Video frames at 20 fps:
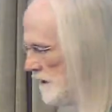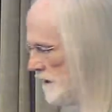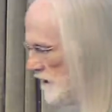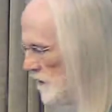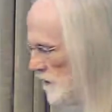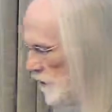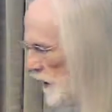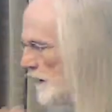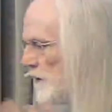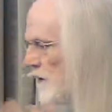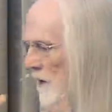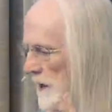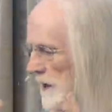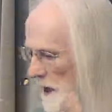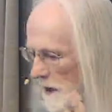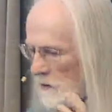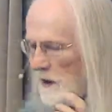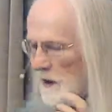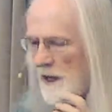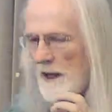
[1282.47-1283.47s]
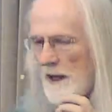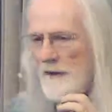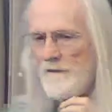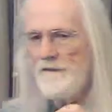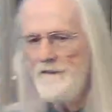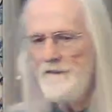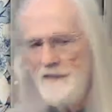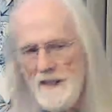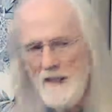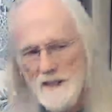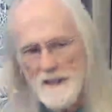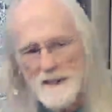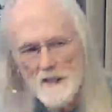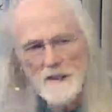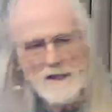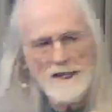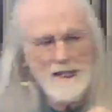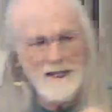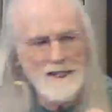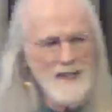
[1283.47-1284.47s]
Whether or not we let fear
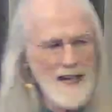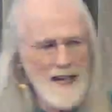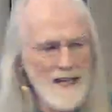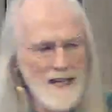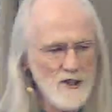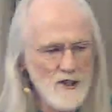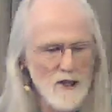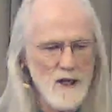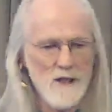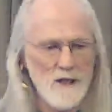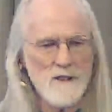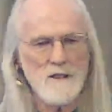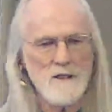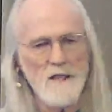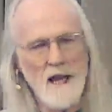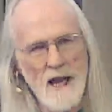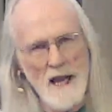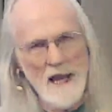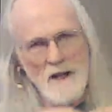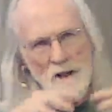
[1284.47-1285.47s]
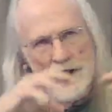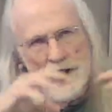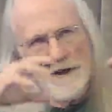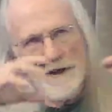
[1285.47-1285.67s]
engage us and